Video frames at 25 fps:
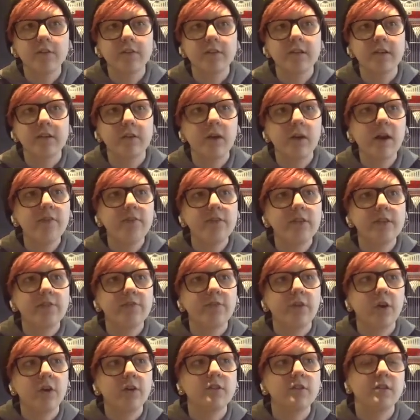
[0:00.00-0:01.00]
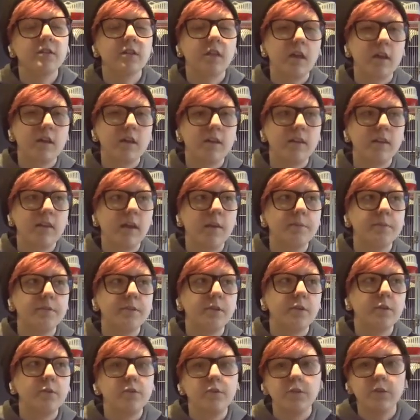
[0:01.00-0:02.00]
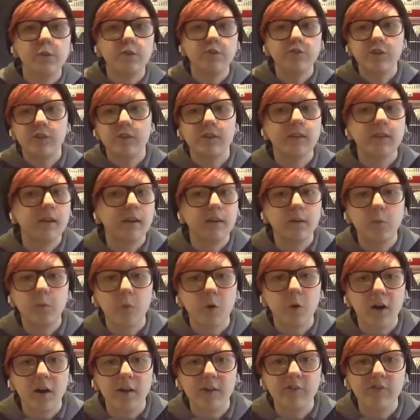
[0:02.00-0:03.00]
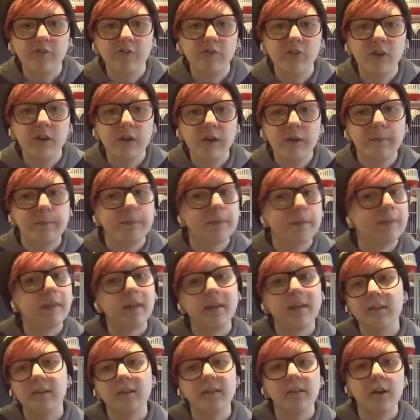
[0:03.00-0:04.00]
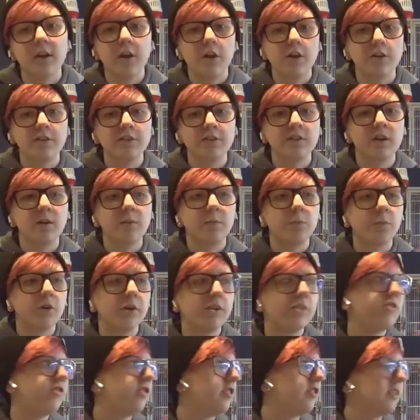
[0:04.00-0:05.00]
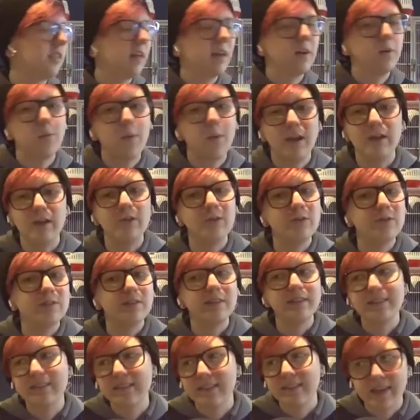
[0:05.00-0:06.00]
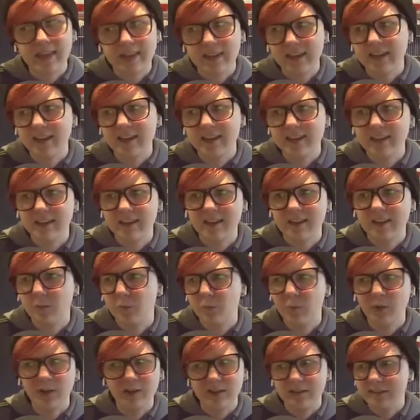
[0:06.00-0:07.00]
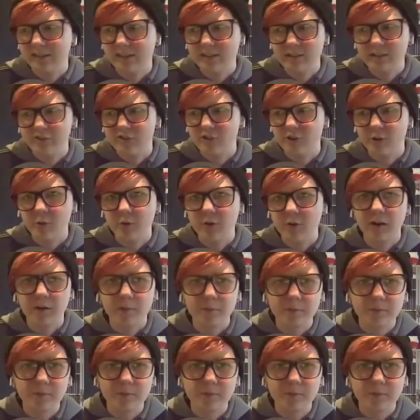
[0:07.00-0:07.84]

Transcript: Like Gravity Falls, a lot of the episodes you can just like watch. But then there are some where it's just like, wait, who's this Gideon kid? When did he show up?